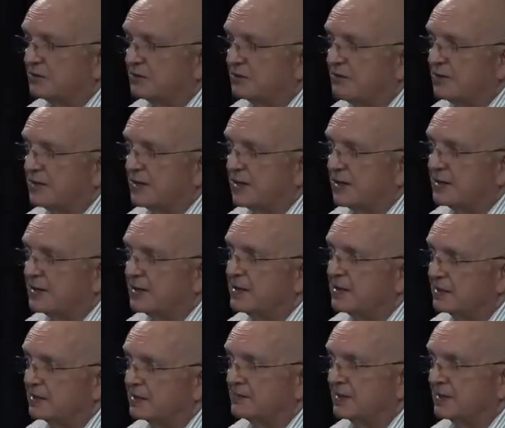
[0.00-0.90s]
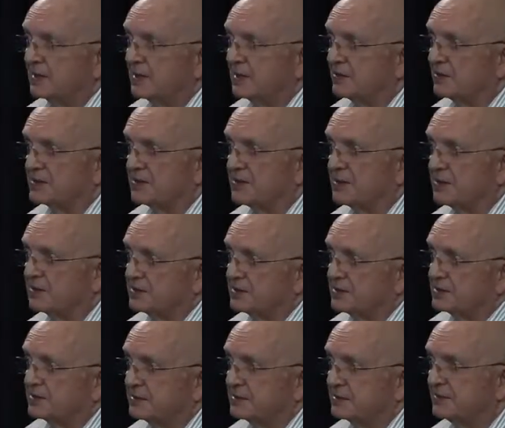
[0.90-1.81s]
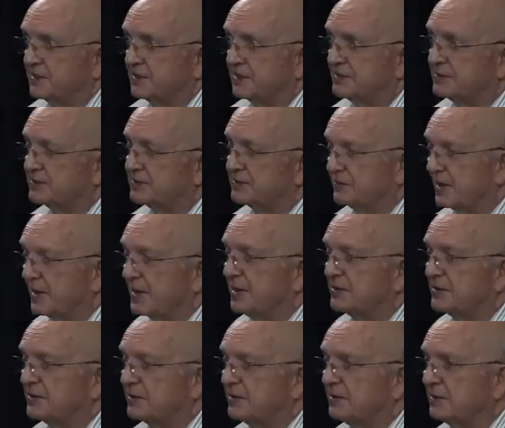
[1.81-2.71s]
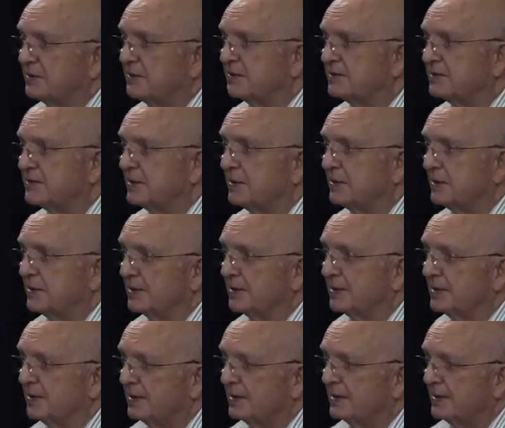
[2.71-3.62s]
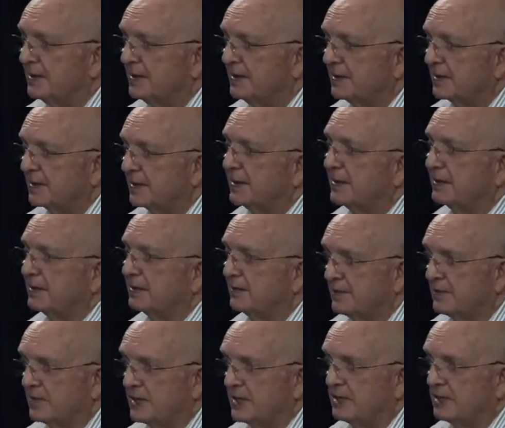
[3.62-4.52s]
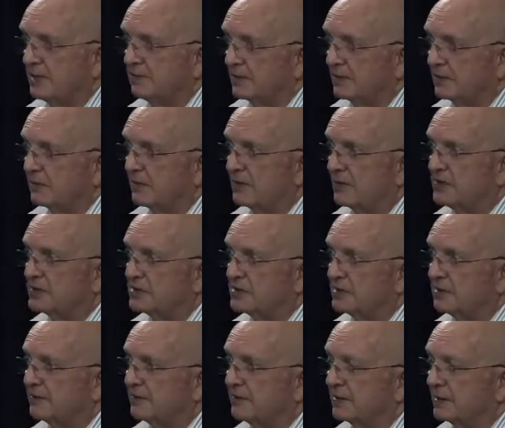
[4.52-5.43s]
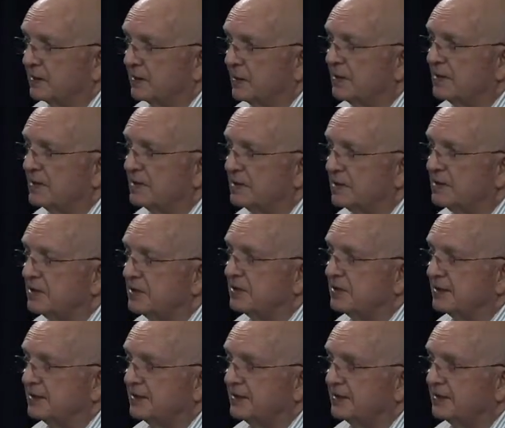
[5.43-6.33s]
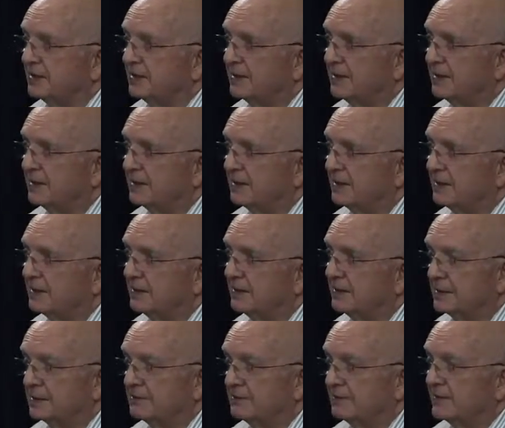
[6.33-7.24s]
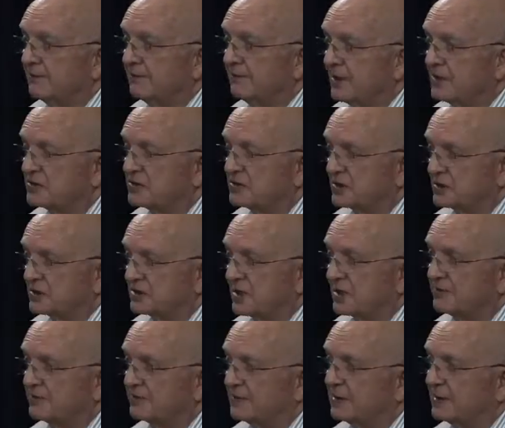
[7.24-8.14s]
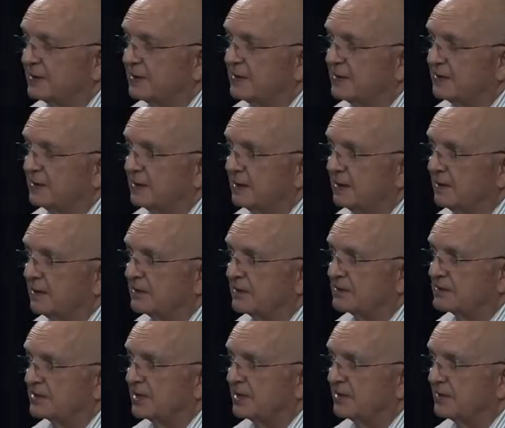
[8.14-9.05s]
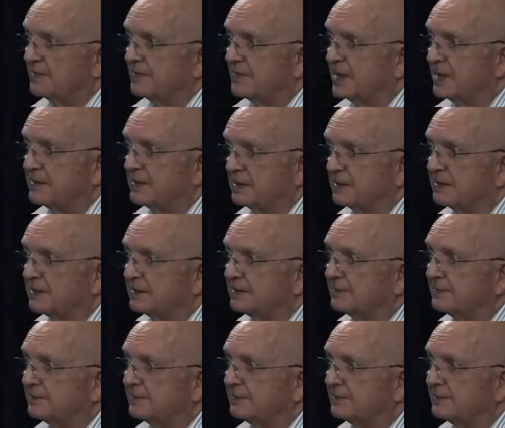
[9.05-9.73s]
of what he does because he's trying to get in the way of the creation of the global union, and he's been very successful in all of South America.